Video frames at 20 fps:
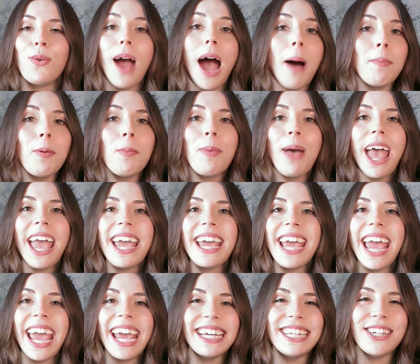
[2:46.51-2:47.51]
Apple Pay
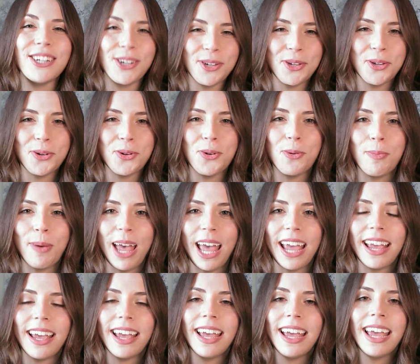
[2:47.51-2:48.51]
and Google
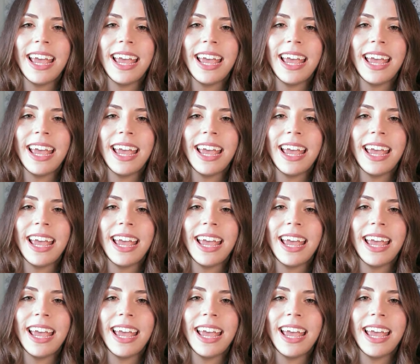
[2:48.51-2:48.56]
Pay.